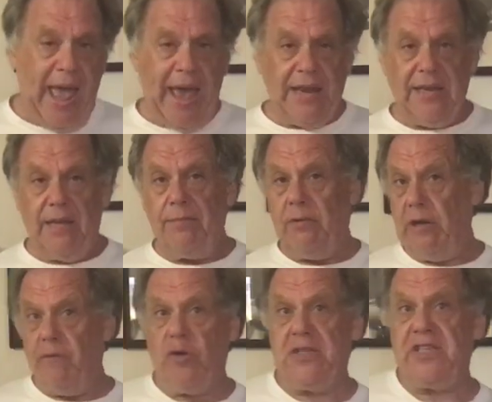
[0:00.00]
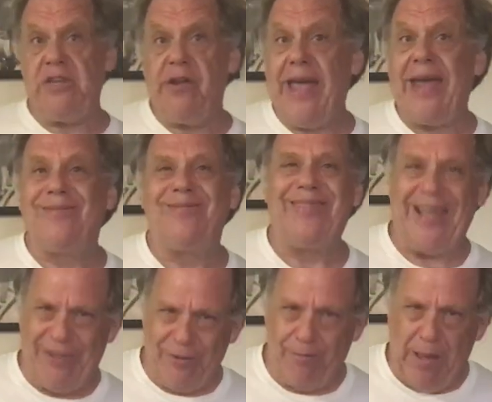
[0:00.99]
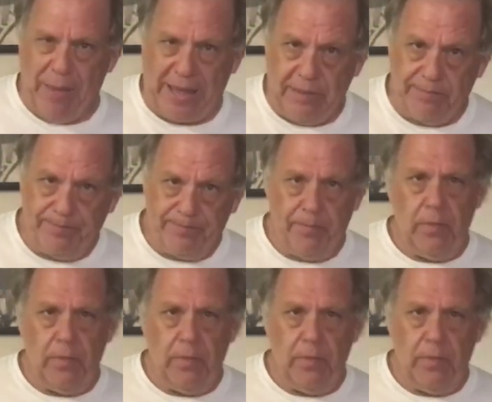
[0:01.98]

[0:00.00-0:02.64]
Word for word: and uh, looking forward to seeing you again. Thank you. Bye-bye.